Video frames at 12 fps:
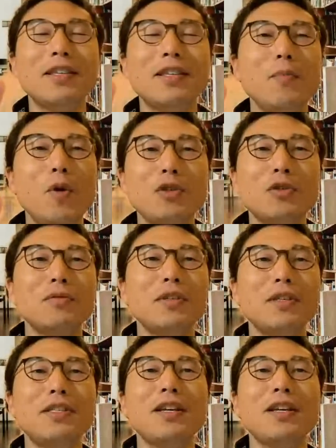emotions
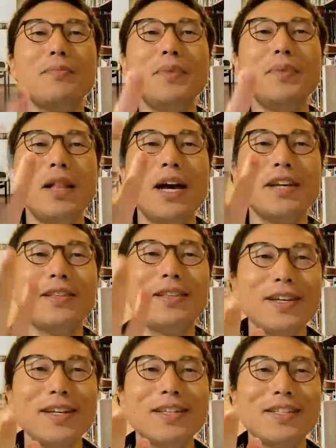is going to be like
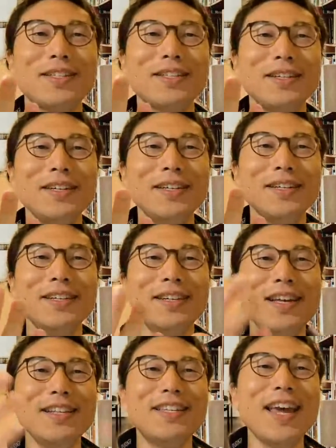this,
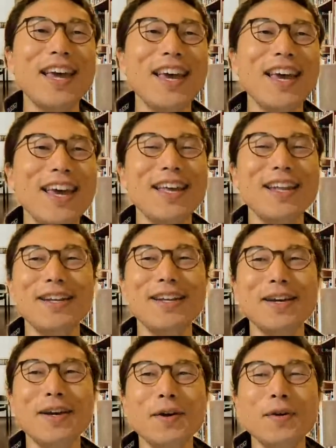and then
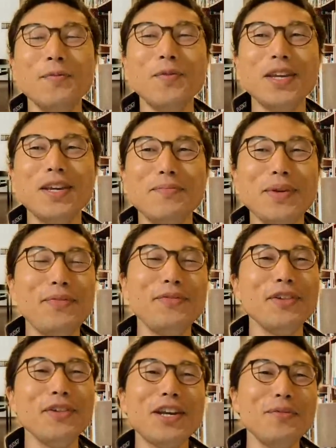we're going to be
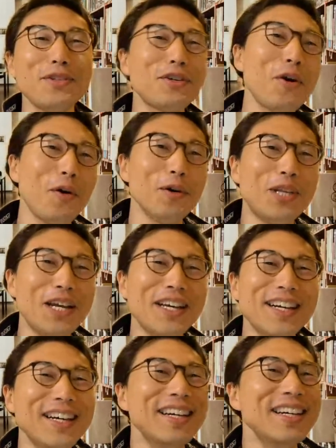fully controlled.
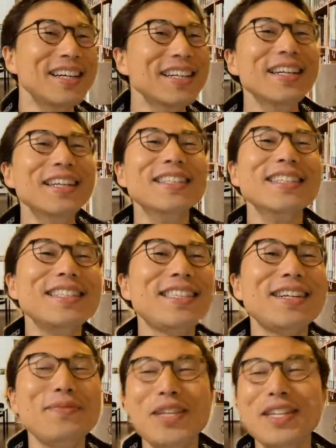It's going to
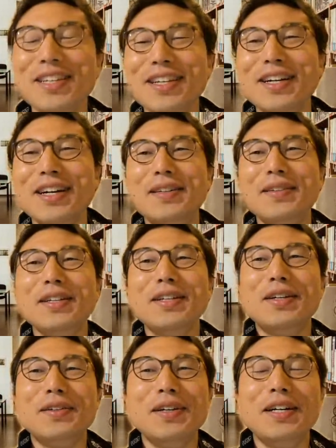be
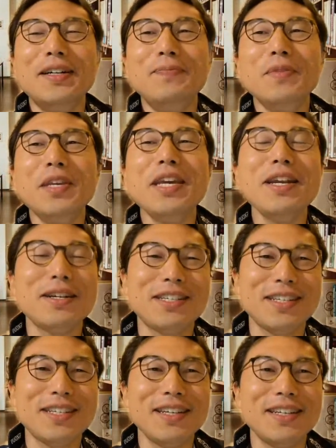
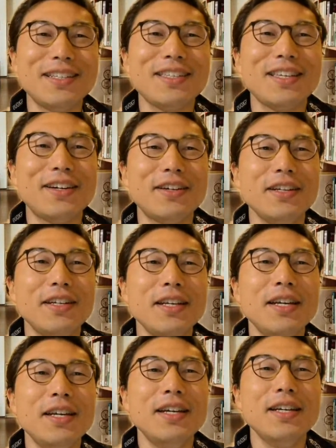interesting and scary.
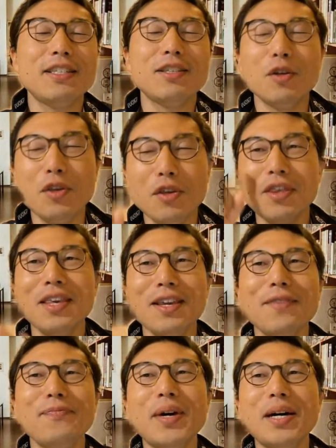So you think
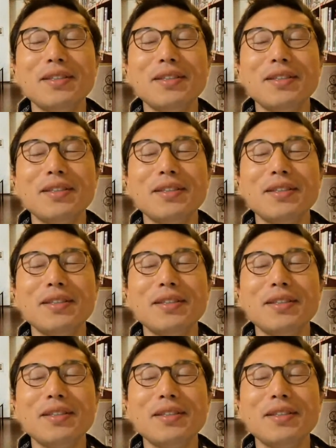about